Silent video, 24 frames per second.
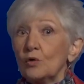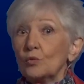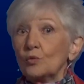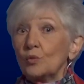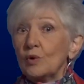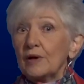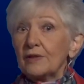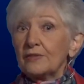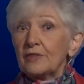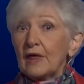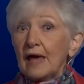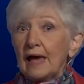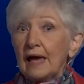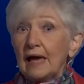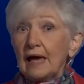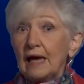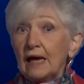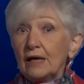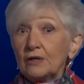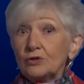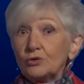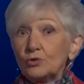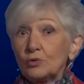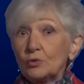With
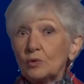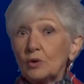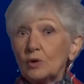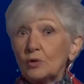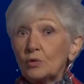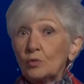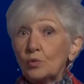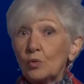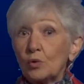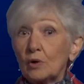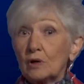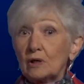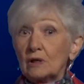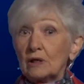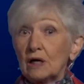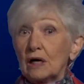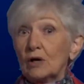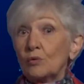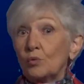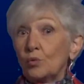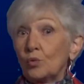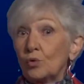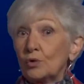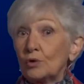Annual
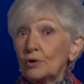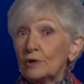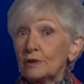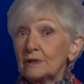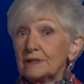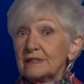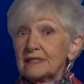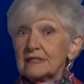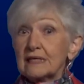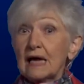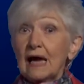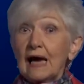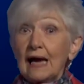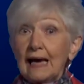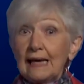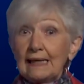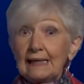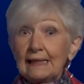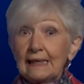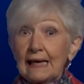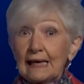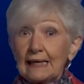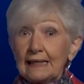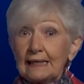Awards
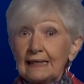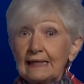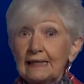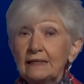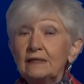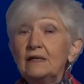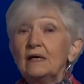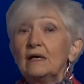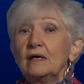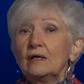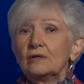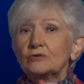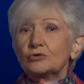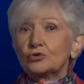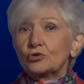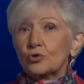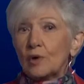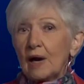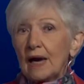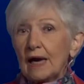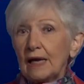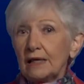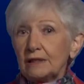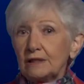highlighted,
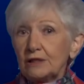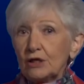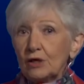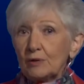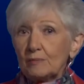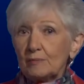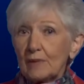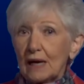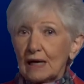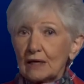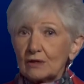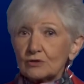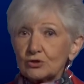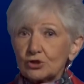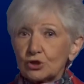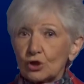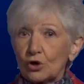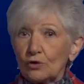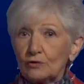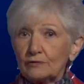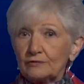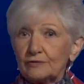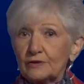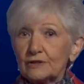drag your mouse
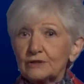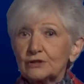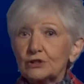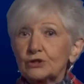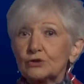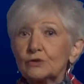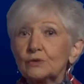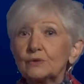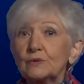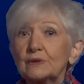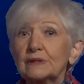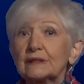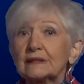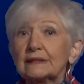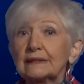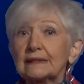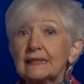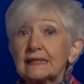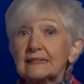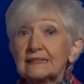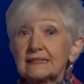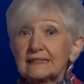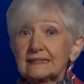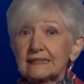over to the
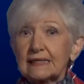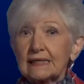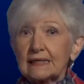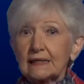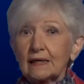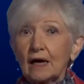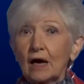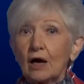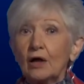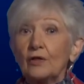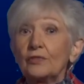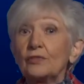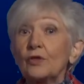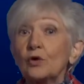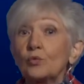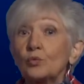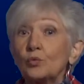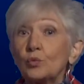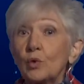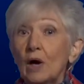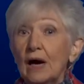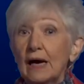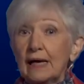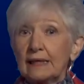listing on the
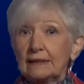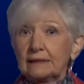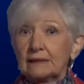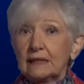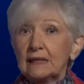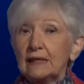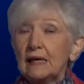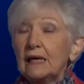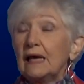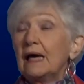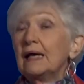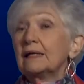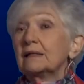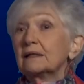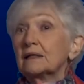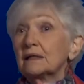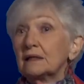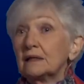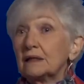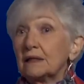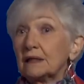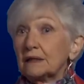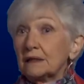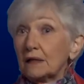right and
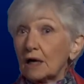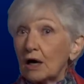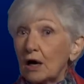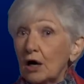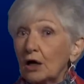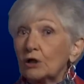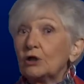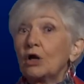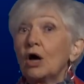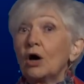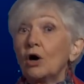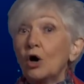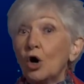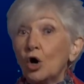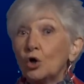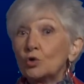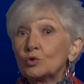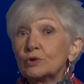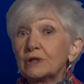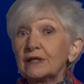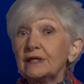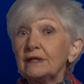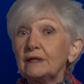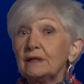click on
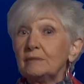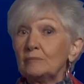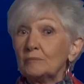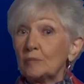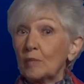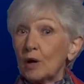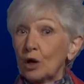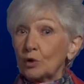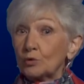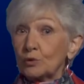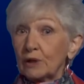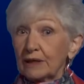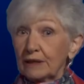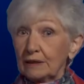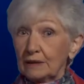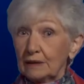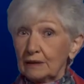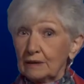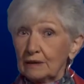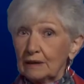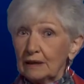OTMOTY.